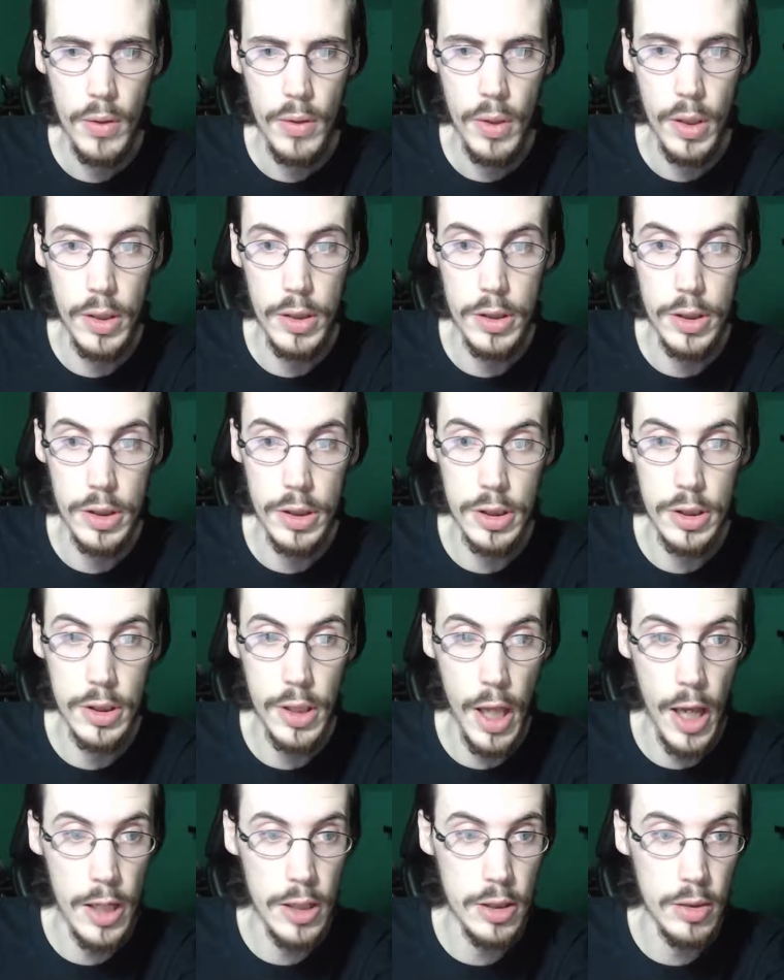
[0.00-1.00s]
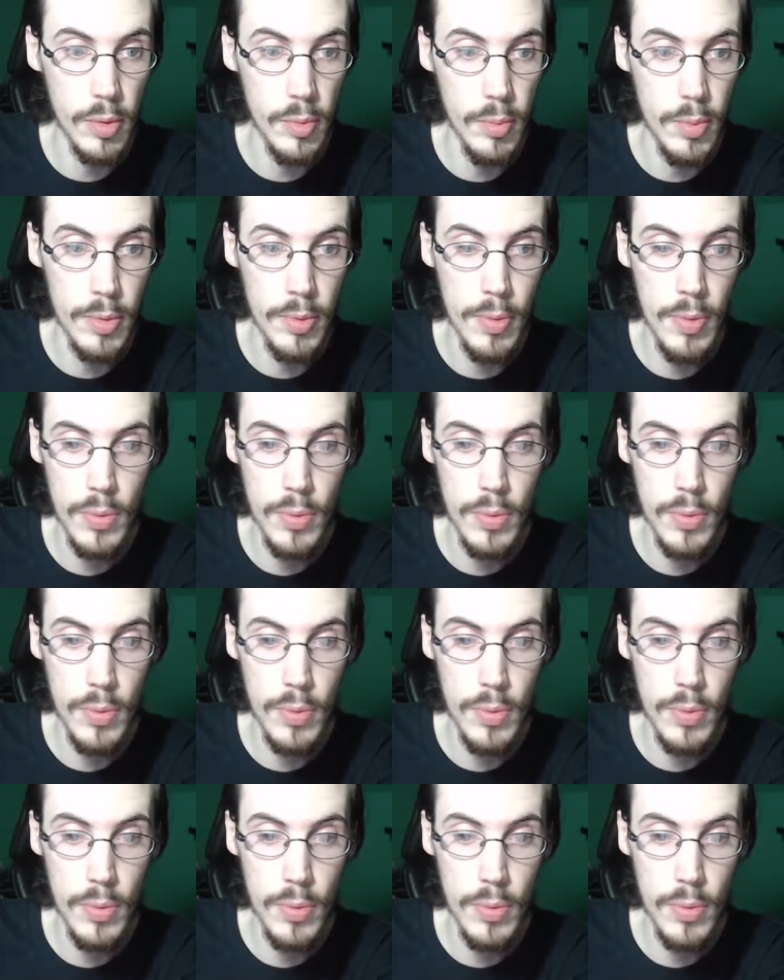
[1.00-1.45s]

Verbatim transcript: It's just slashing them.